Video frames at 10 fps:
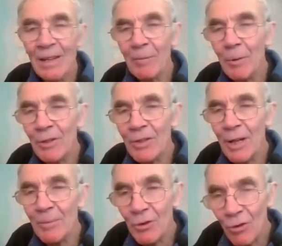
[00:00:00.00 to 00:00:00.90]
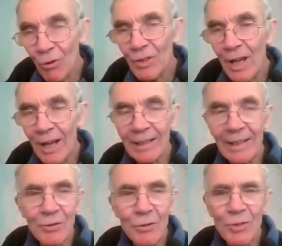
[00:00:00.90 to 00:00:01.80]
Now, I've put the term short
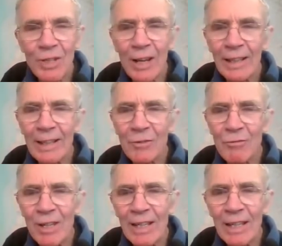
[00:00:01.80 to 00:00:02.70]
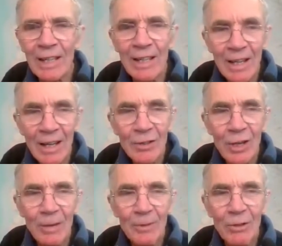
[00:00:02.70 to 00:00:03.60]
cycling, and short cycling is really a
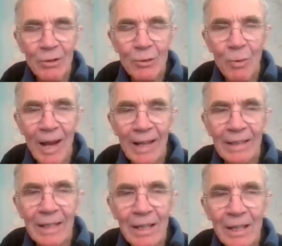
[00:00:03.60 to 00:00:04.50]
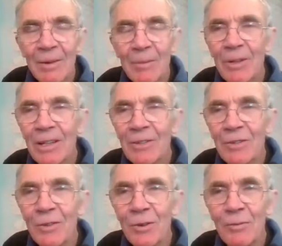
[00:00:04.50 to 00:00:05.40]
term used when when we're
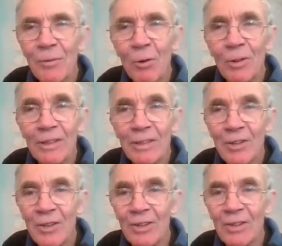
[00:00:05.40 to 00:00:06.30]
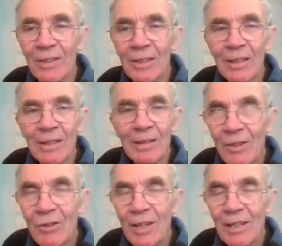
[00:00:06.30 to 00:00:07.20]
in sort of fault condition.
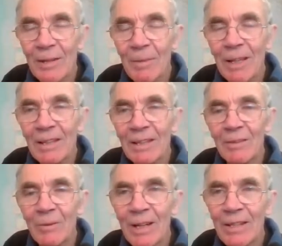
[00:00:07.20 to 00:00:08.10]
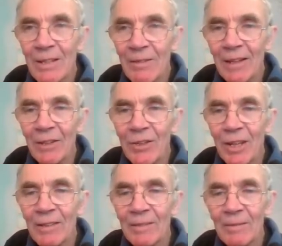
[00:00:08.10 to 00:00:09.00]
Usually, it's a big waste of
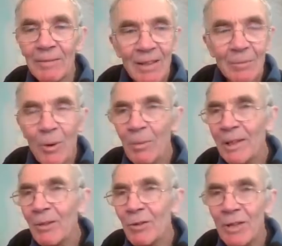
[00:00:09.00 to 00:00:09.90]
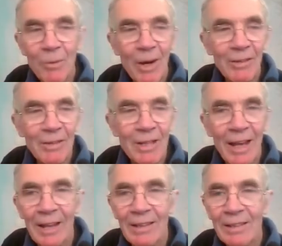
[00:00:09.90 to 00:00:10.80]
energy and probably causing wear and
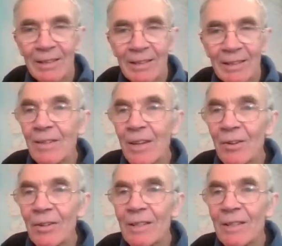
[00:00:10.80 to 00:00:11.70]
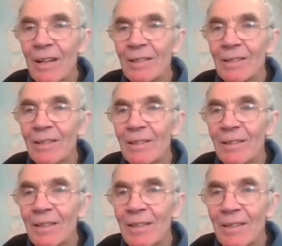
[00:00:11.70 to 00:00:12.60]
tear. So let's get
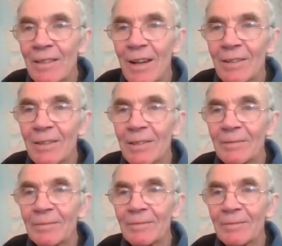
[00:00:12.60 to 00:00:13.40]
let's get started.